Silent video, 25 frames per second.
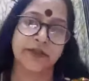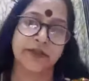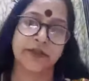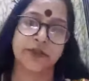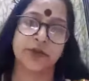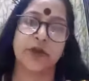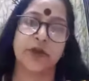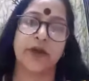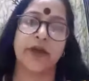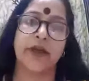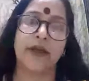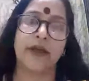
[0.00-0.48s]

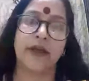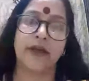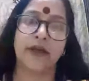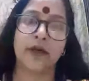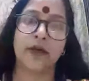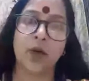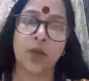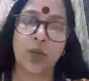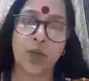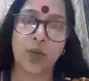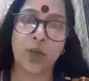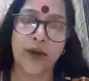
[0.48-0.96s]
to
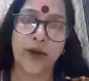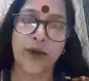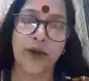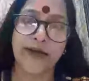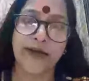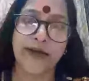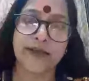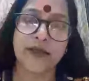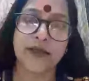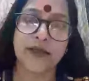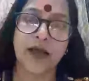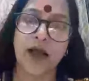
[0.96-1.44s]

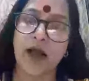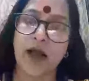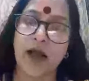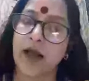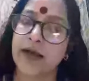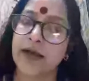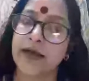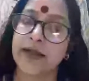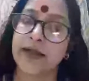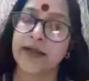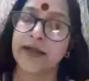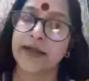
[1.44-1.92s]
innovate
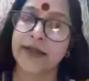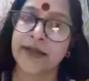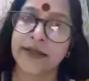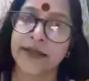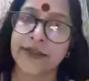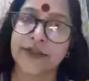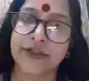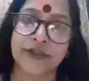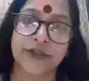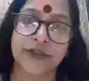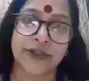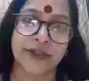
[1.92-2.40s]
and
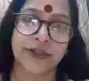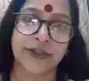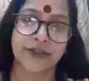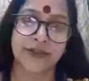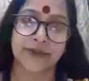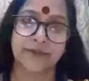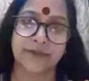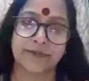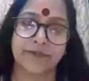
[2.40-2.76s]
initiate.